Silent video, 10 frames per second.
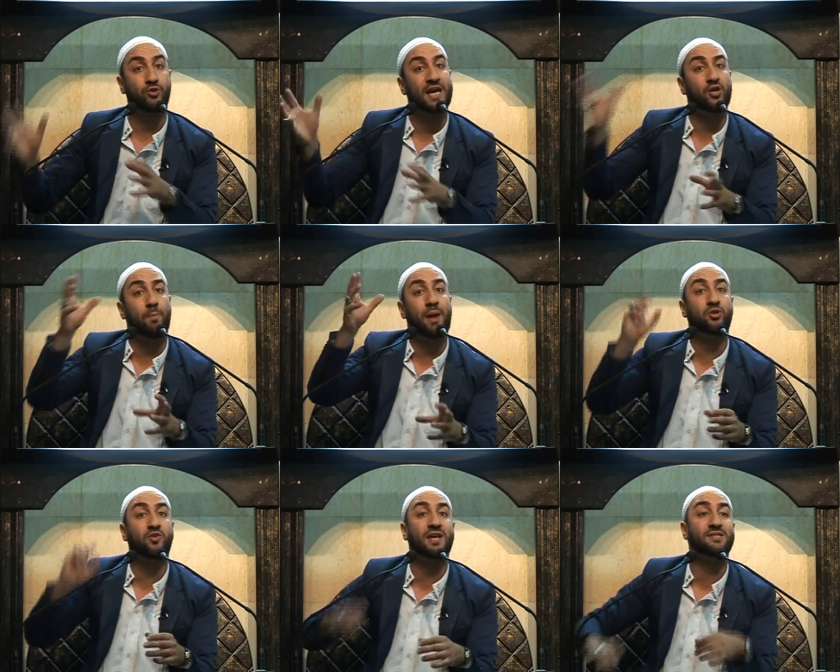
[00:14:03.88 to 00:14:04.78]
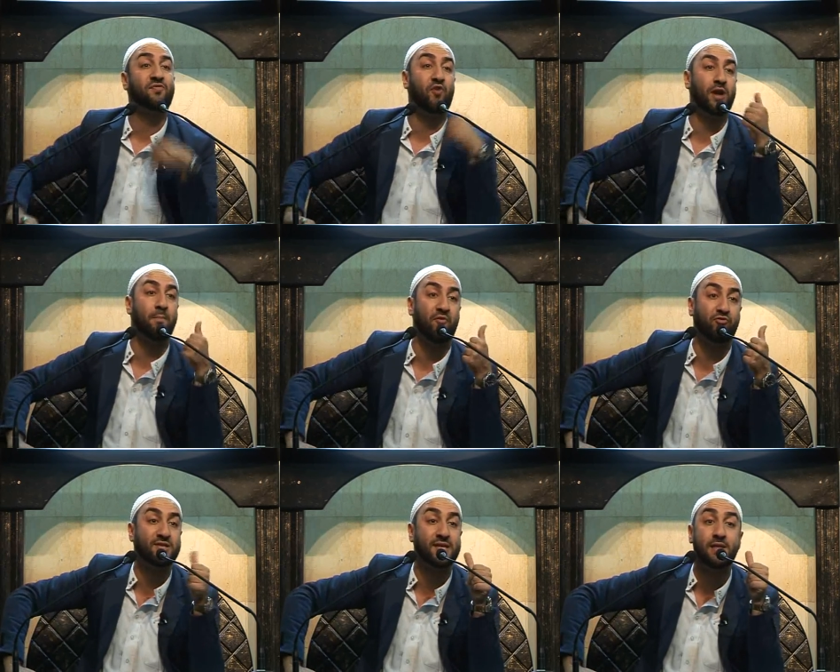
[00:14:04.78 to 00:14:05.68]
you take your baby to the desert for a number
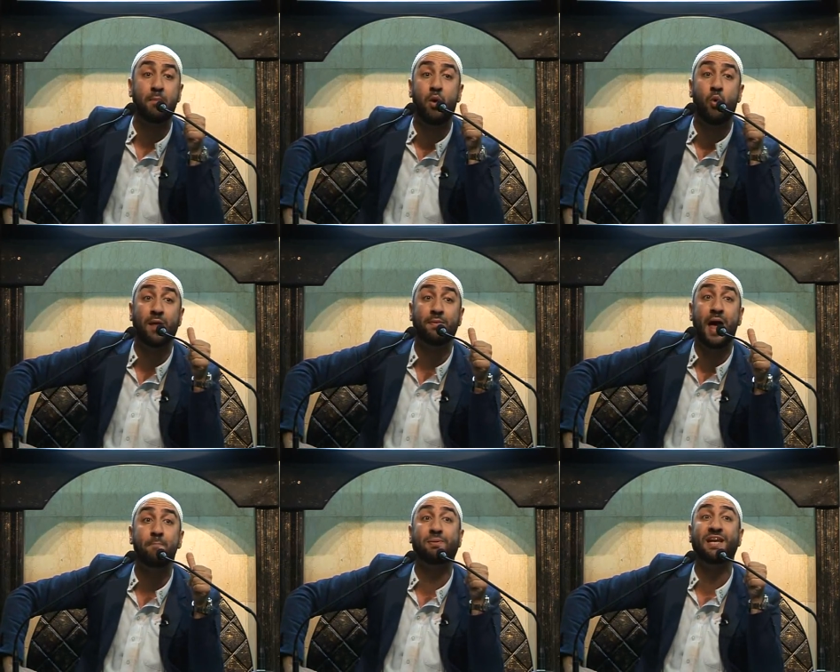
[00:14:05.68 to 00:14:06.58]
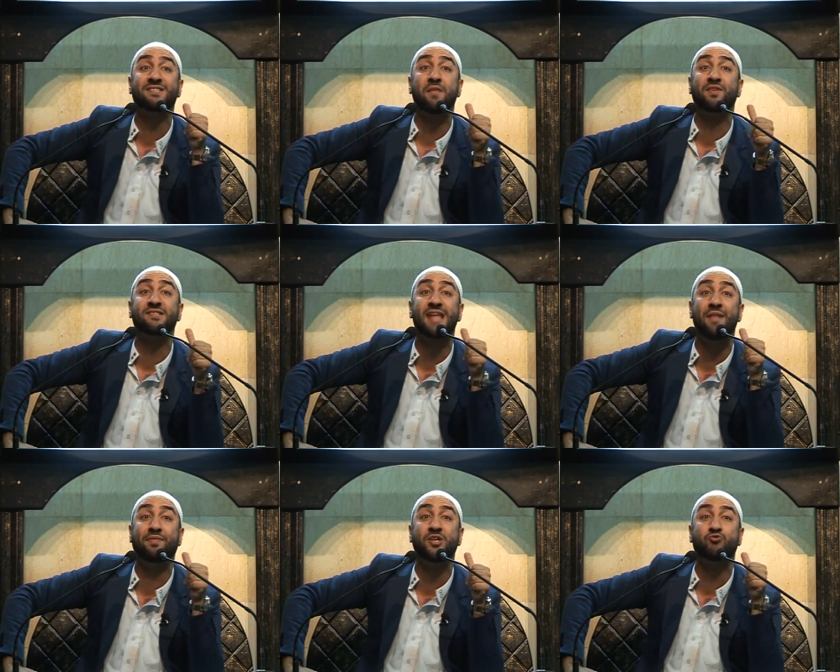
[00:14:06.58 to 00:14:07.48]
of reasons. Number one, and please
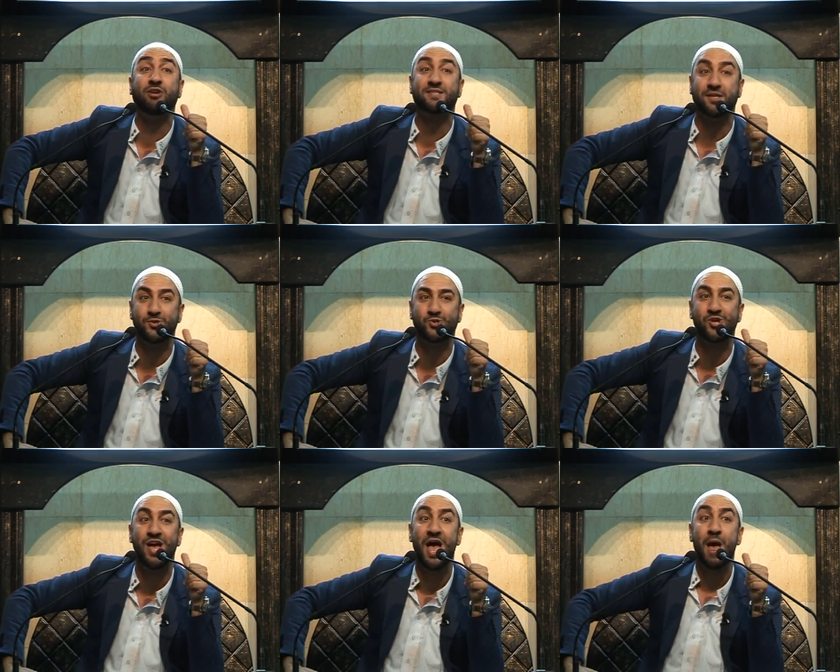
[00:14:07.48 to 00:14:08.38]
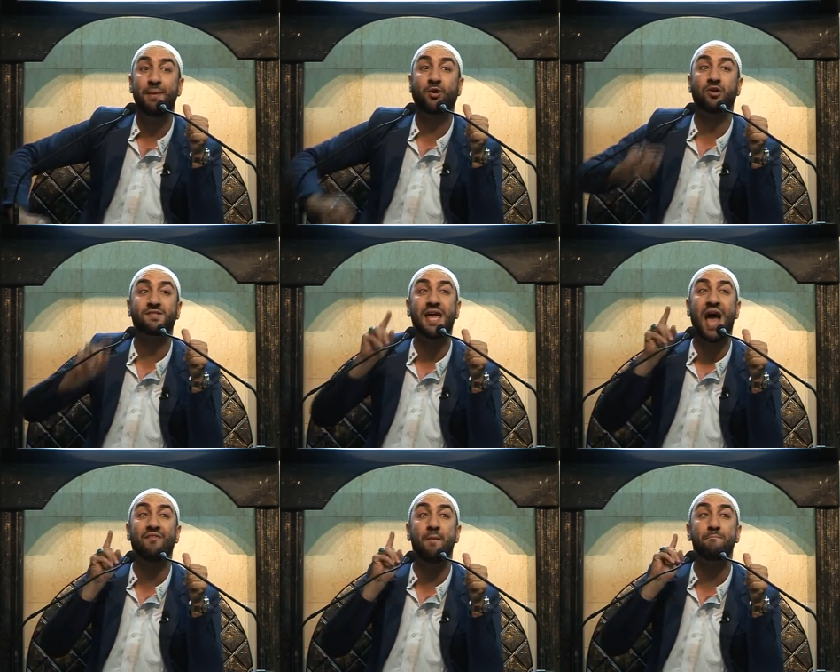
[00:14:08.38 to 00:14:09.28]
understand these reasons, because they
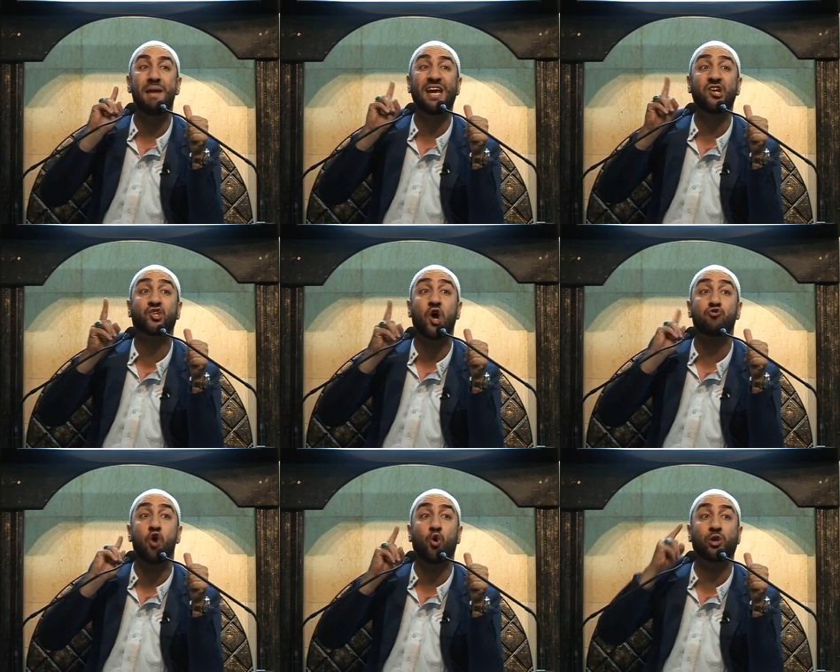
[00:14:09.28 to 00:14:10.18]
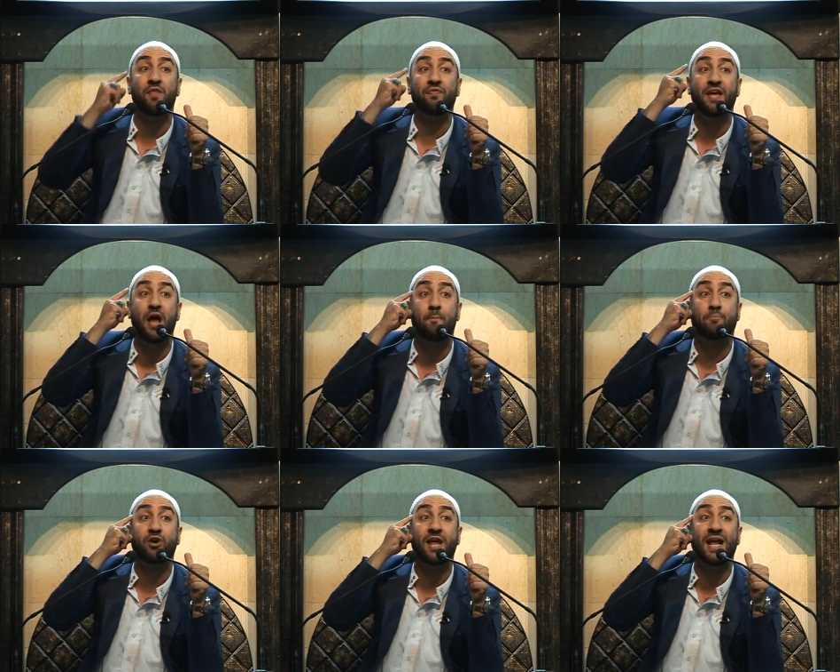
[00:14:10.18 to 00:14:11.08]
have a major role on the
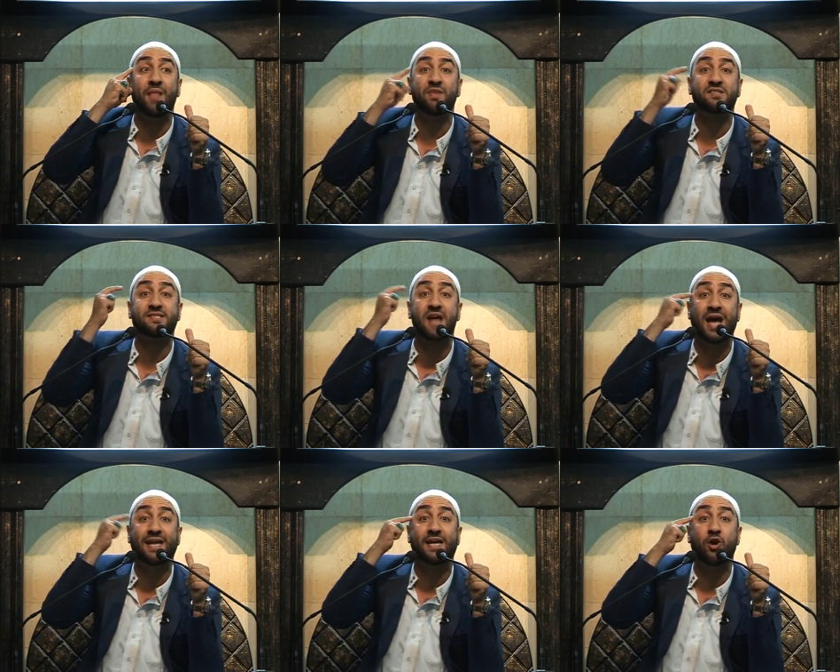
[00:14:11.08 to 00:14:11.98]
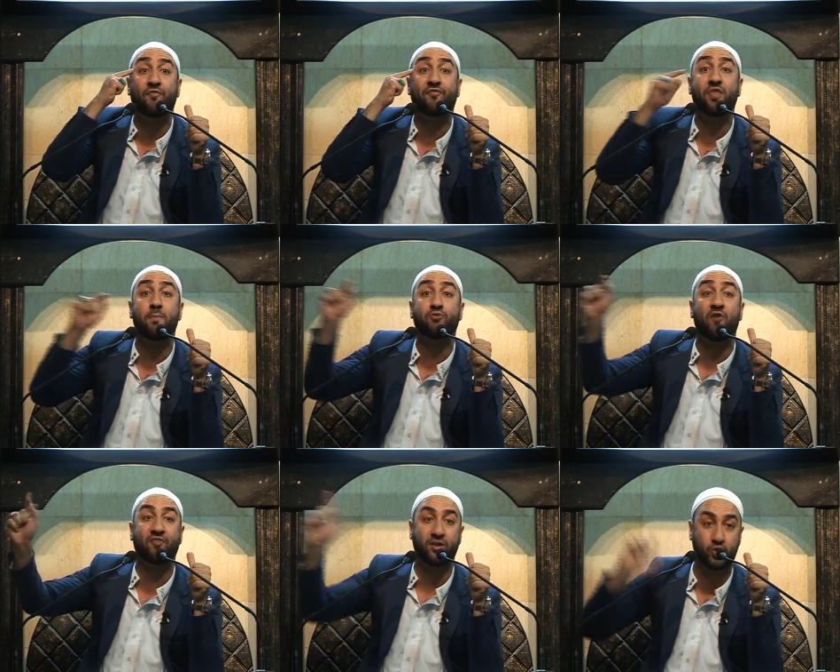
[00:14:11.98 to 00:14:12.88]
upbringing and the psyche of the
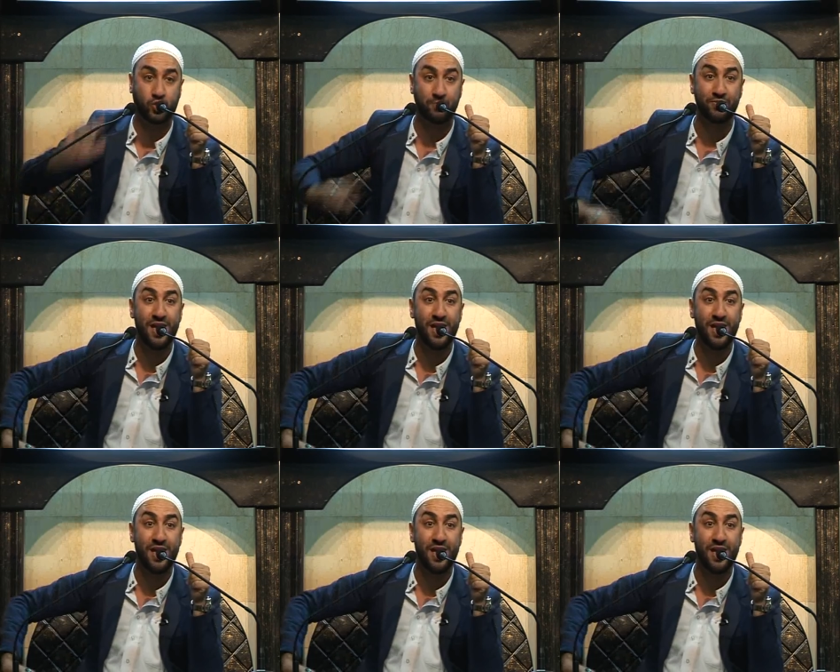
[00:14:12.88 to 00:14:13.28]
Prophet.